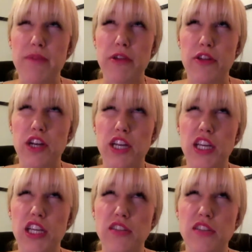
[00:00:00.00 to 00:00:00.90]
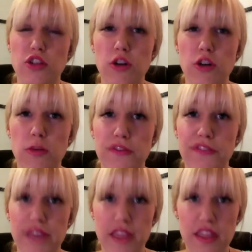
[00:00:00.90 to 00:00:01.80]
marathon is October
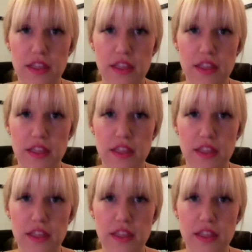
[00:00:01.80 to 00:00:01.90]
5th.